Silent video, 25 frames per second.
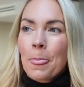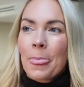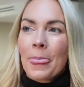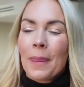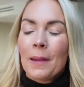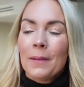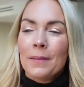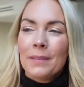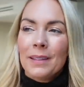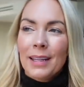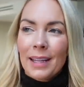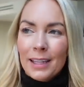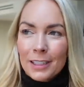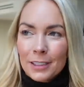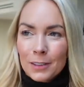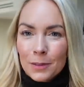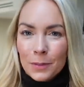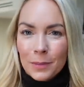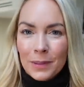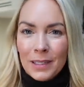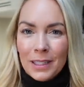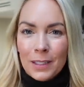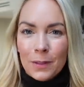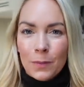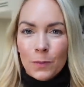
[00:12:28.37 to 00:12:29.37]
So next
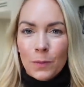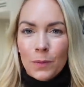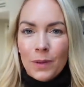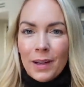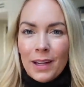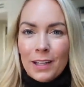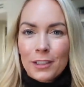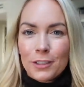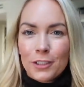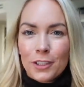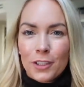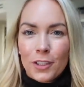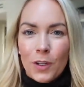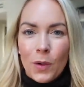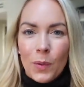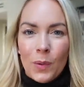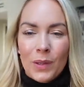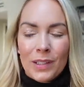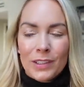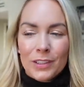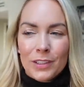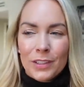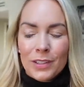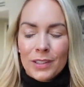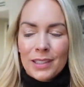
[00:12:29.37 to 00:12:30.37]
week we're actually
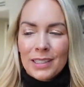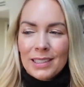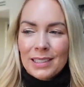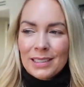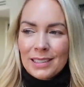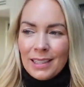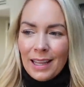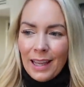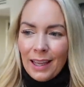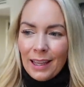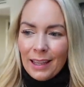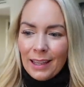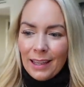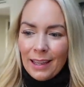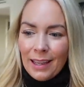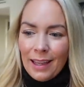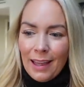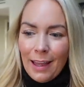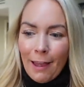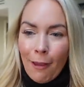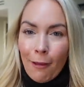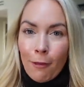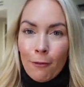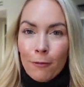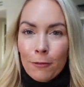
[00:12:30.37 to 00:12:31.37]
going to this like
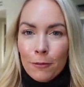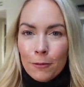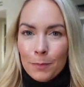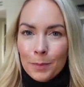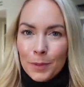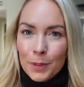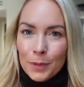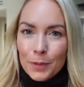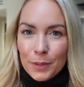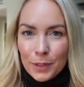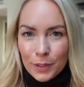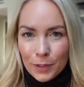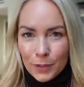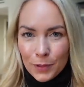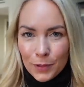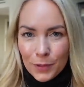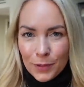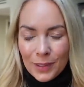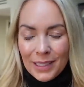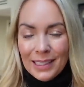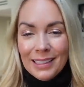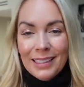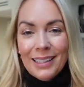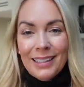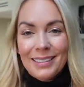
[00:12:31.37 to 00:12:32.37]
elf musical
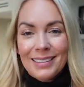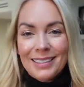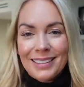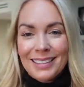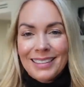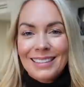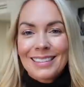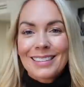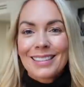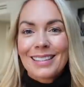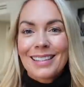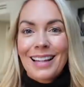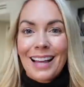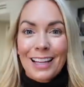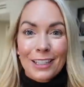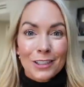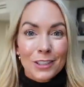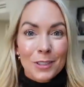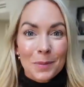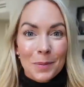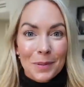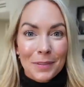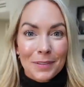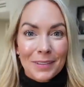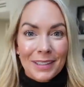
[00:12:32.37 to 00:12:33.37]
in London, so that
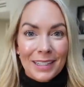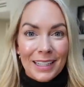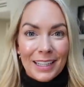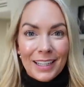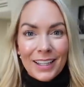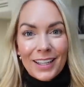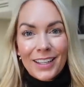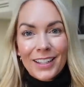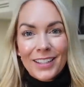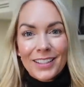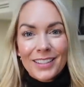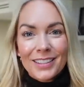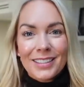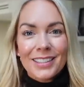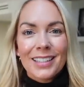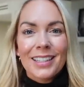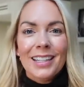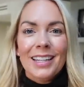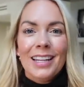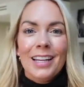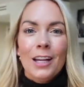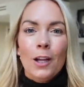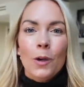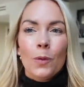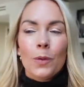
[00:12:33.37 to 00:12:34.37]
should be really good.
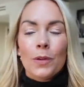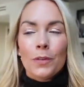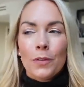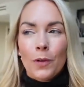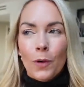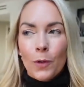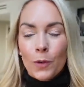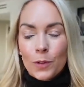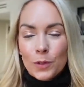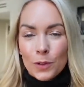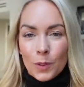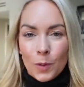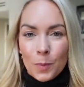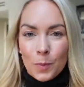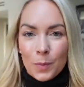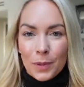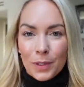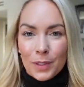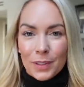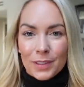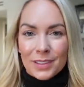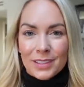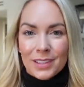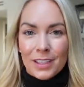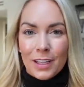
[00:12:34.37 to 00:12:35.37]
We've also
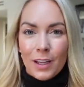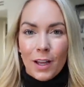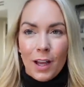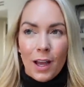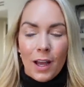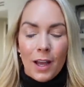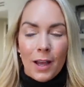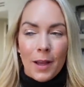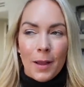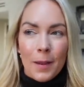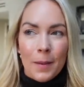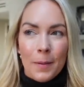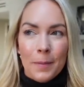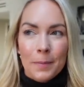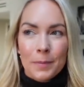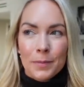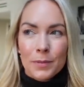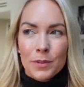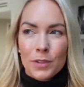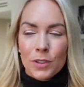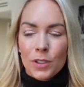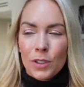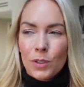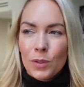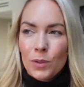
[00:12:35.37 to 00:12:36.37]
booked
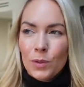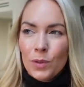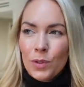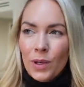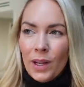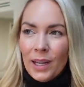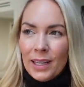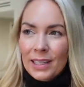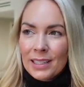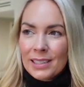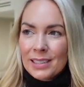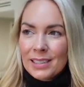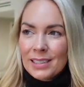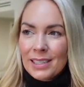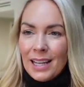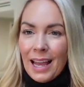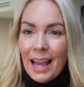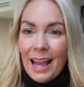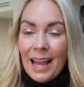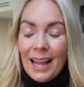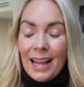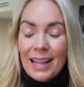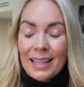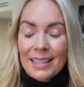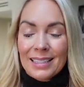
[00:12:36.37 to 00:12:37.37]
two nights
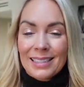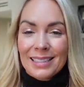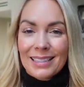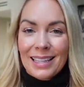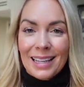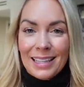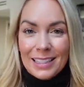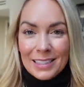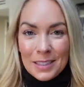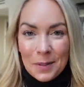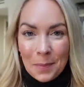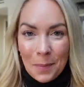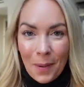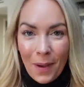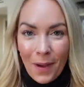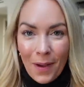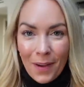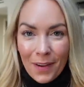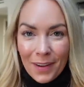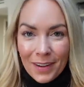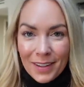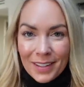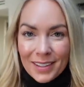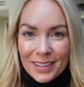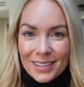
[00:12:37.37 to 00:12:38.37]
at Centre
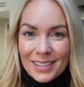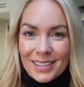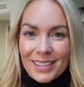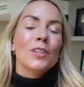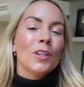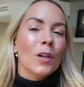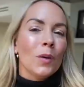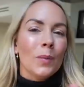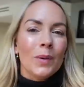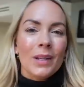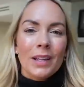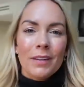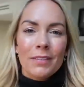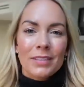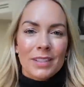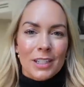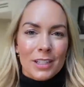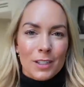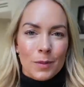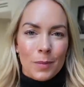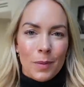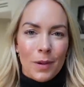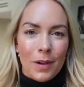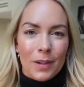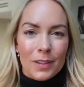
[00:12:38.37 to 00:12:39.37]
Parks. You know we love
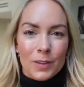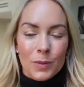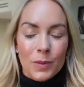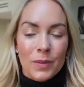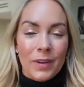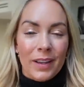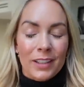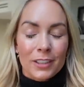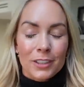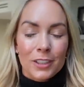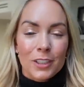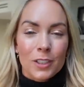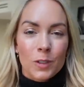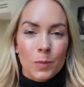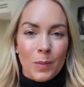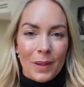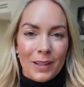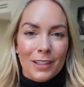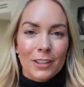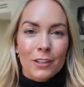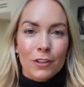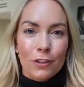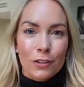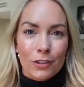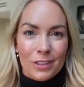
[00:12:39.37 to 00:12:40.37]
Centre Parks, we've actually
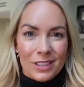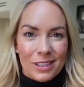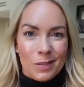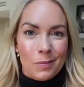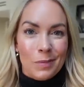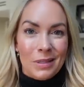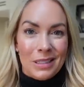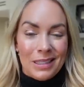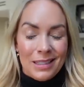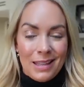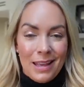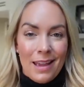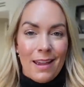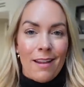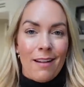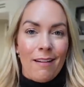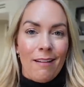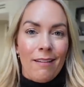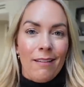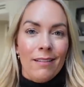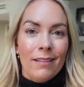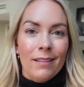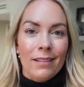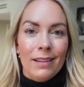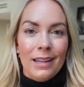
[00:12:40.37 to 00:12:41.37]
spent Christmas
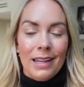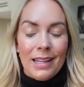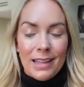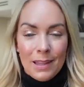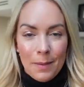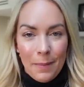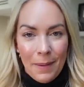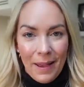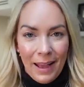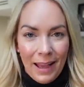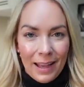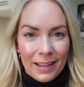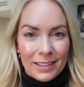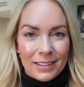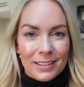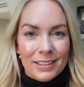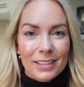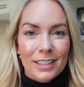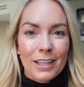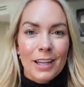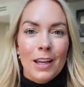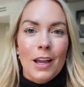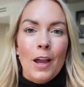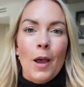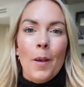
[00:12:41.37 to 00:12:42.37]
there in the
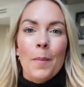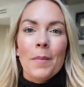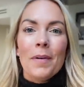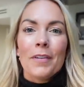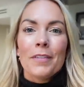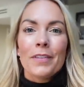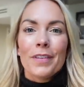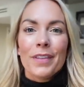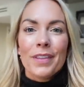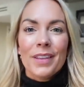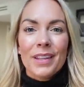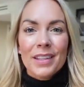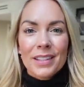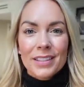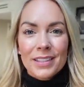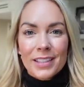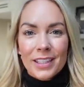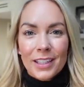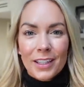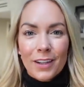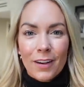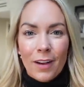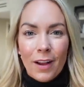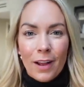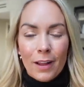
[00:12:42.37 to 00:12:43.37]
past, but for this
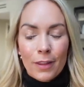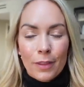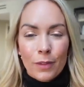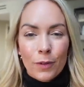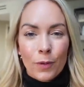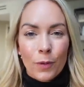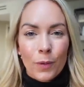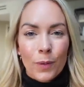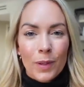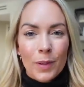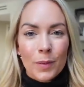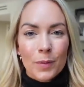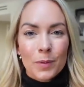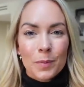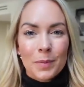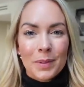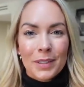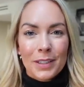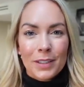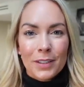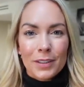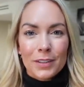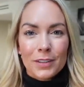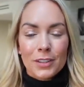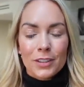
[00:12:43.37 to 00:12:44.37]
year I thought it would be
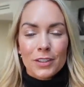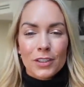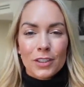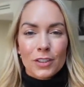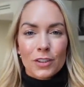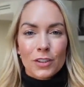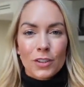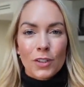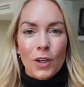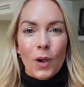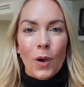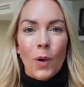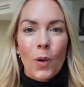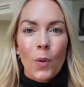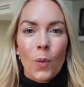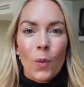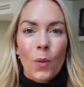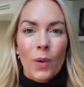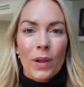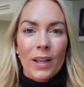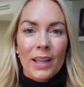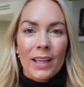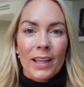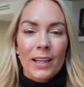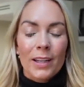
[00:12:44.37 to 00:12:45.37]
good to just
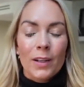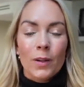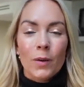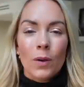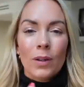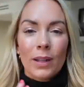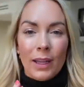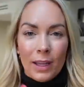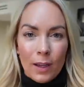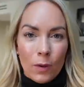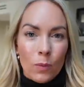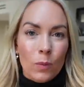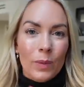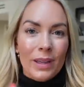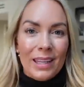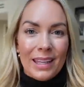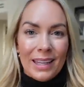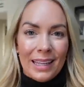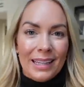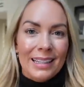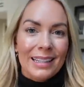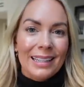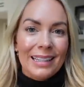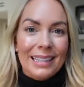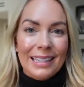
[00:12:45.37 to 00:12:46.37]
go in like a
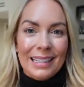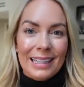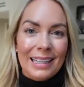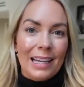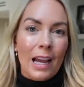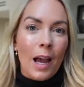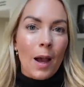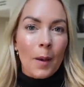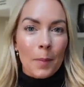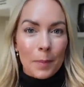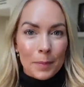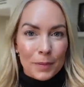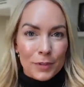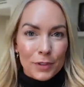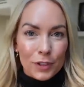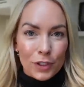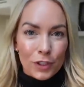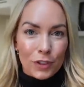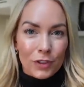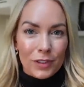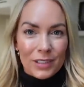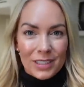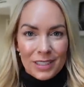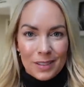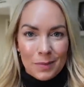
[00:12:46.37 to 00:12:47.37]
weekend leading up to
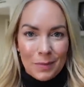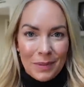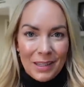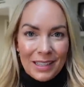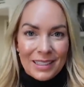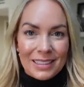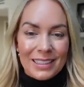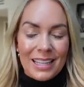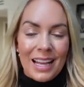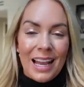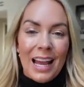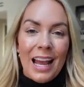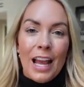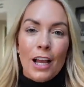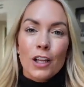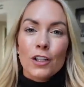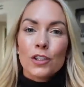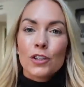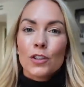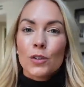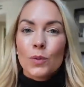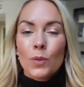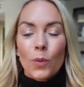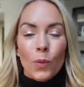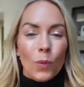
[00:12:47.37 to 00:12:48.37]
Christmas,
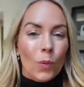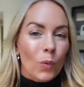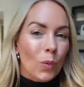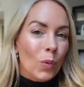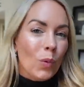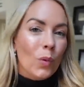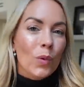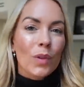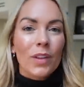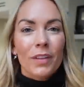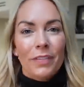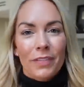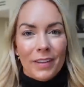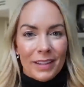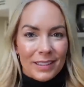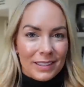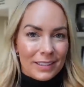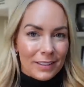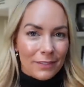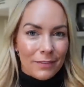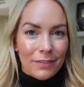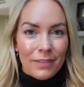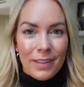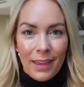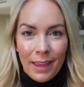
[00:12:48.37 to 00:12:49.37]
do all the
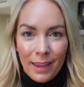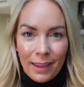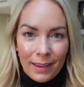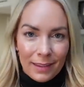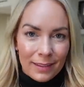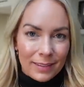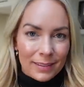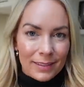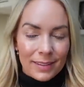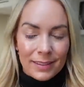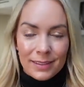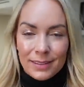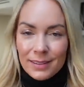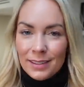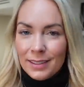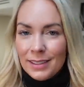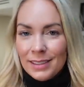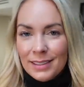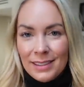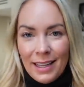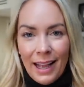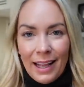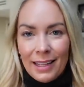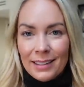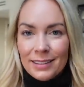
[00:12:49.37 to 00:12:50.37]
festive things, see
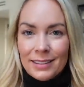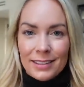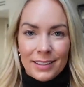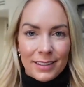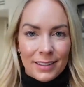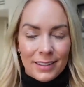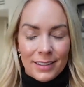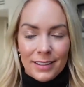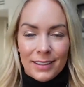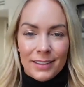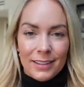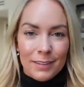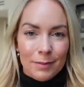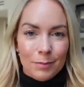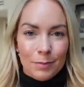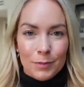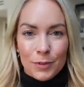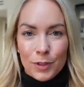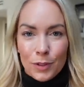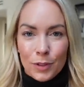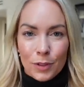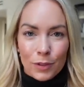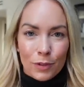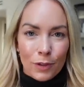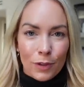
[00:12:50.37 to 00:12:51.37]
Santa,
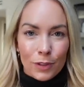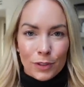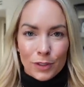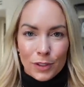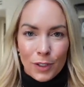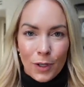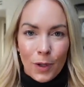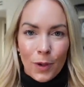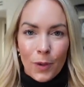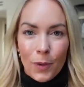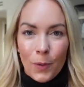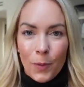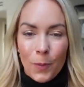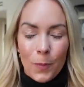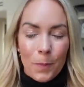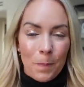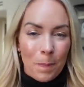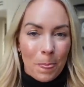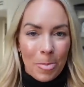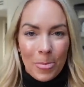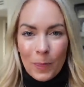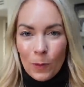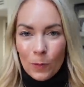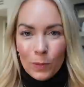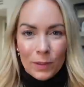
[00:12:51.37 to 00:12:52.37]
do the grotto,
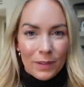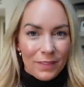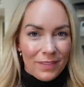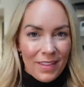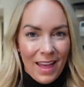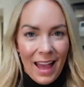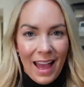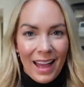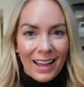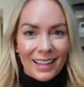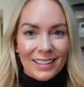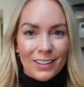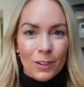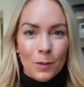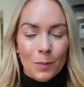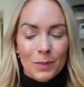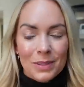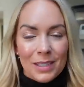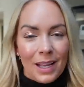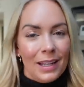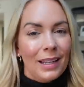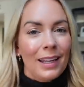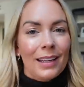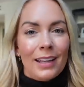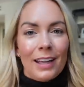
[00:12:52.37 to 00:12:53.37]
all of that, almost
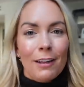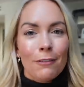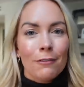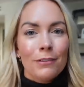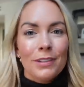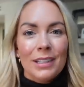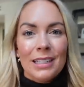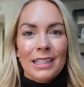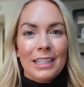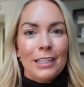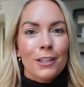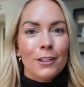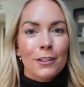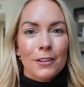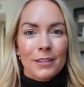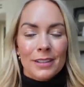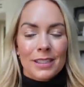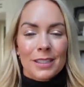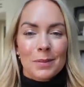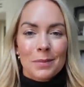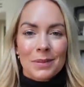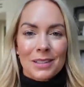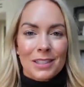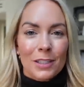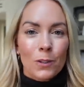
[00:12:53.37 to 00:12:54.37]
have like a really
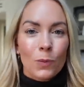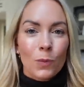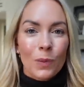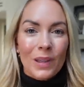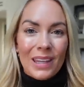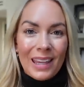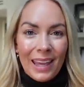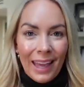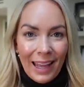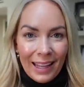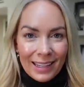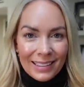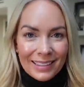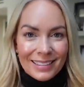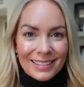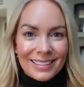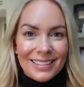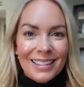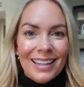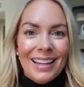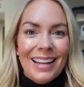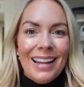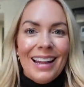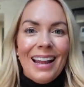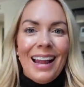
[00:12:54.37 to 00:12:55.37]
Christmassy
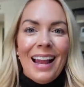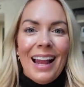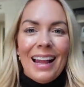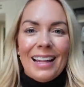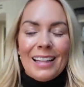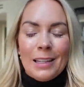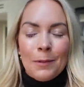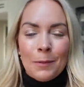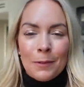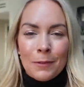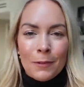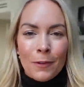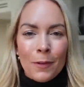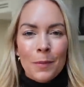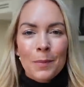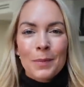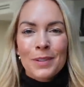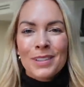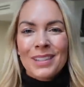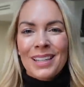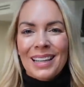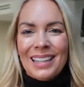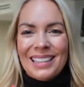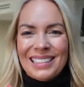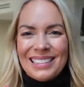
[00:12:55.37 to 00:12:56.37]
weekend. And then we've
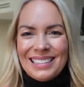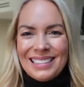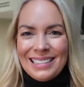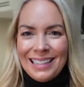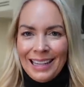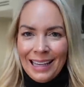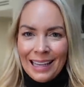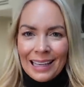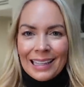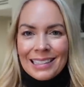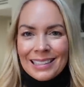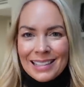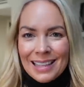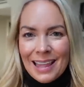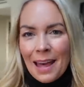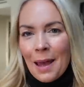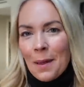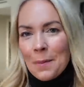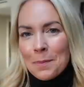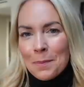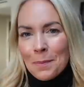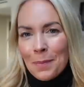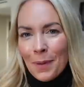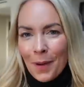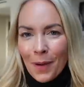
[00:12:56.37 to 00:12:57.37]
almost like ticked
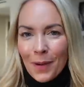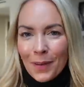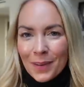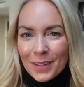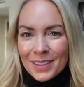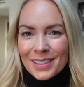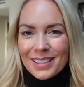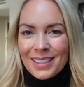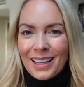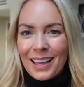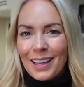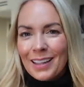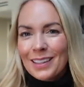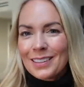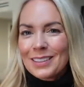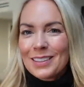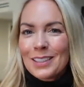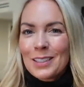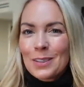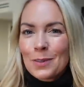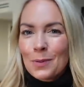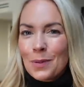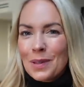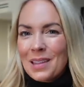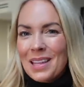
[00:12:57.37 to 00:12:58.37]
that box, like
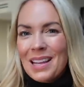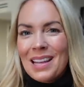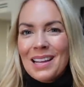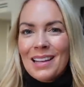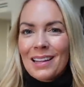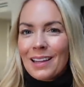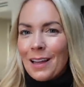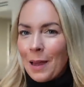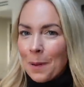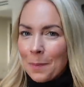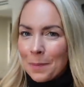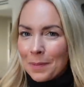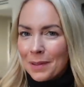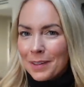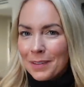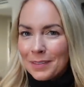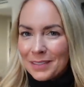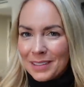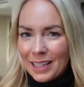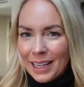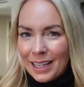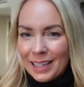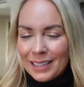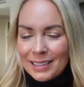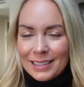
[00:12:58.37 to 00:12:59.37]
just within a couple of
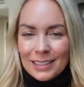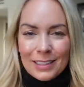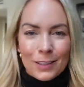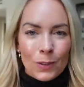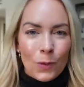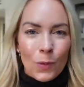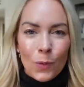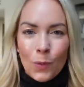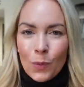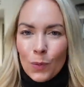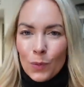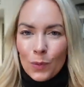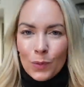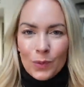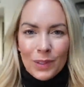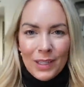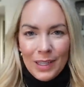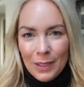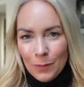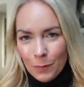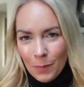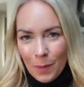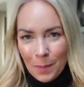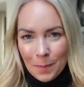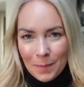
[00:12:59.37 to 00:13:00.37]
days, it's all
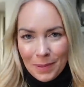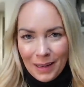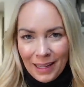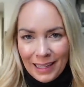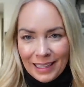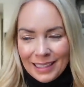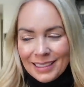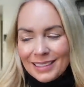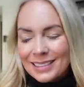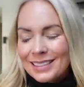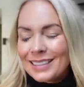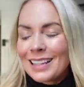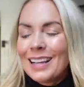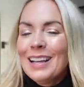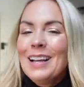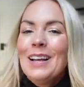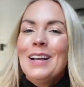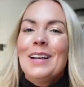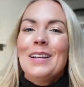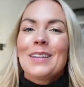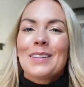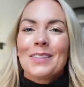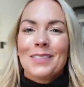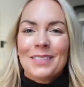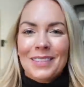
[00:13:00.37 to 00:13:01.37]
in one place.
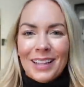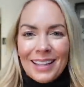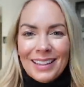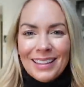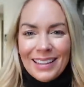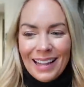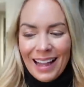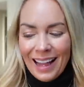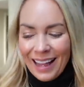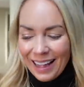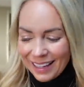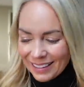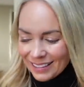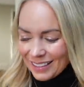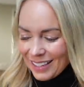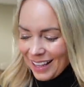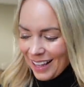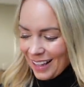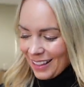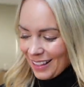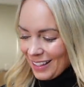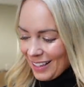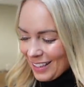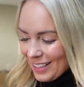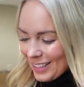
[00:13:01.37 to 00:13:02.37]
We've done that.
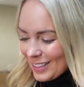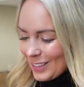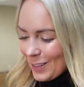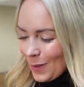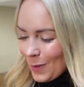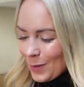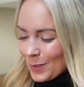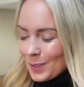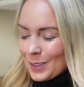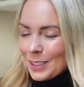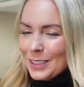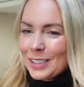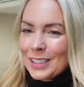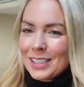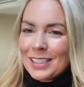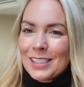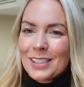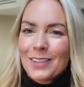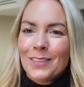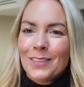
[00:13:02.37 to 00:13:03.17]
This also just